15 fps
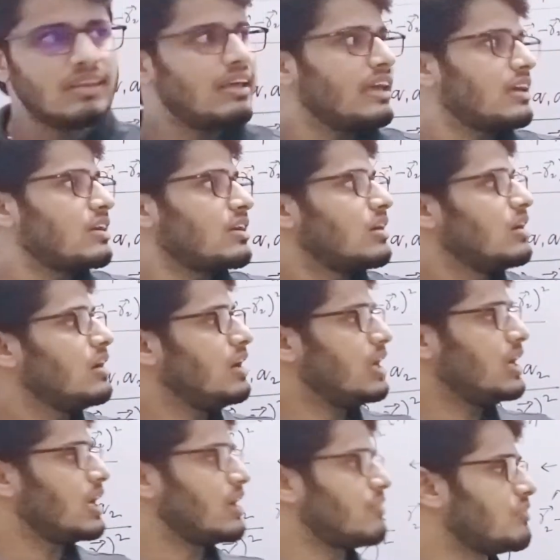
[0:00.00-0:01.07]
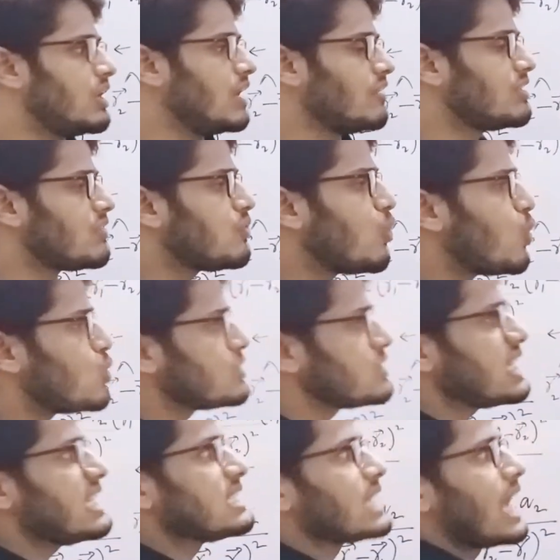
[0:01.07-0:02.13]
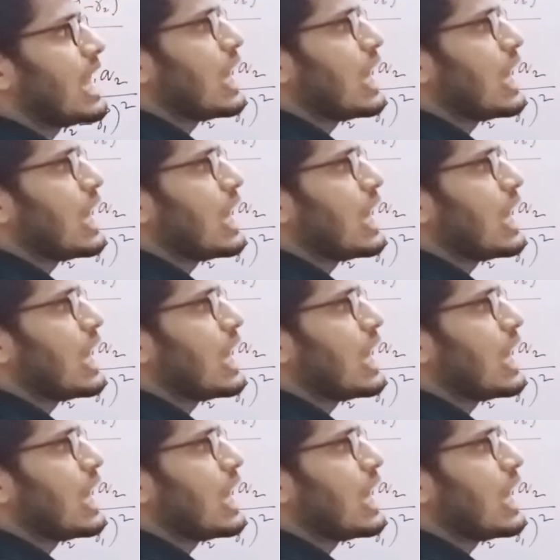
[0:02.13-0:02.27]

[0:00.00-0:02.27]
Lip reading: like if the force is